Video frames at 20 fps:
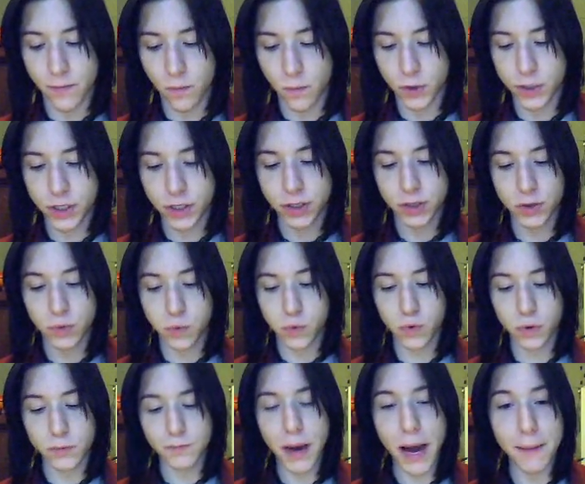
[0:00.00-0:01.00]
which is
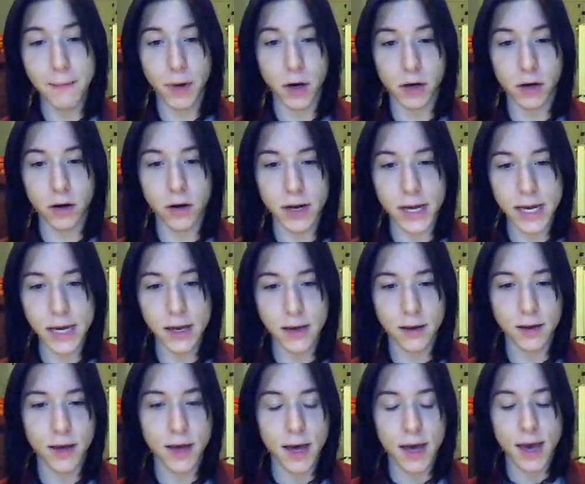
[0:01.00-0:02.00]
ruled by Mercury
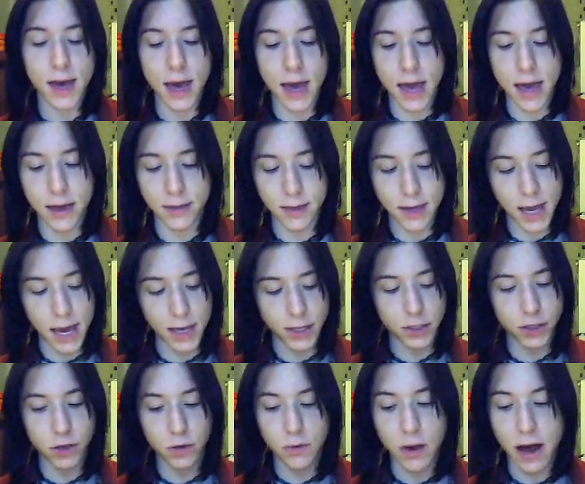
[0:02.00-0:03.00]
and the
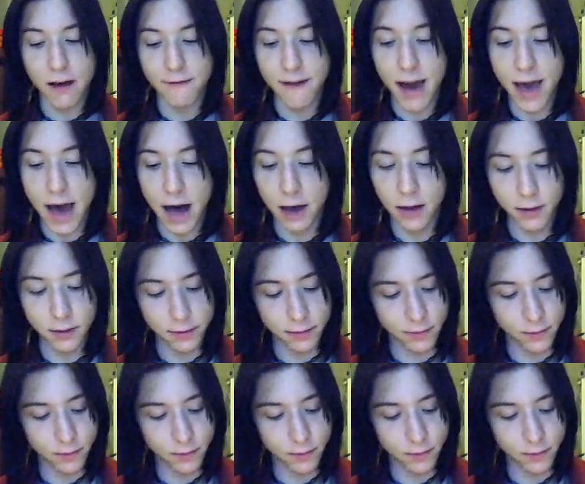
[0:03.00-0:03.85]
angel Raphael.